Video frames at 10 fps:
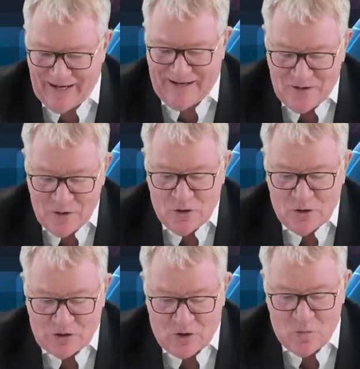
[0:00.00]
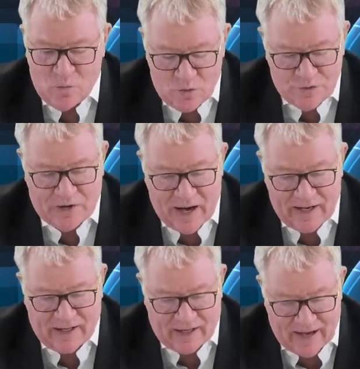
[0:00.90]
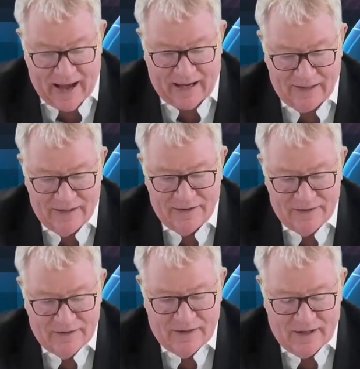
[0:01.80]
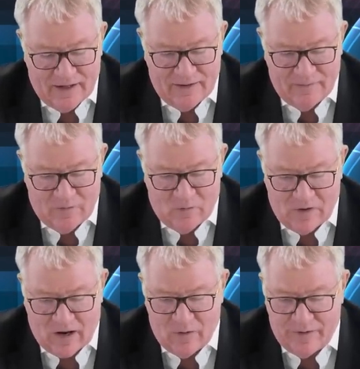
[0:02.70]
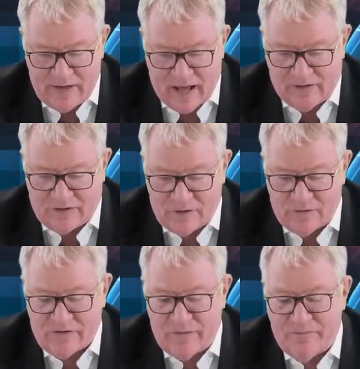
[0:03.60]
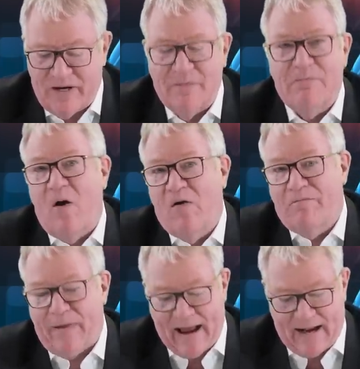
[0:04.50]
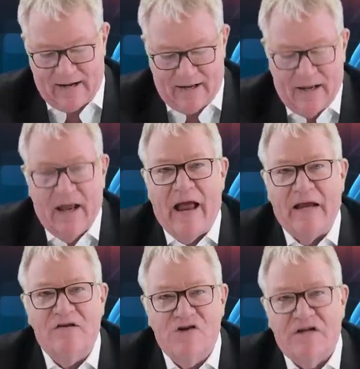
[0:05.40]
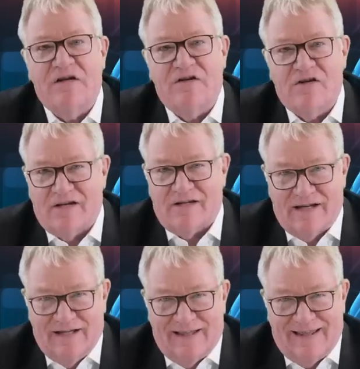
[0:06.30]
in. So Wu Tang Clang will go with the other children, Bing Bong Bang and Chitty Chitty.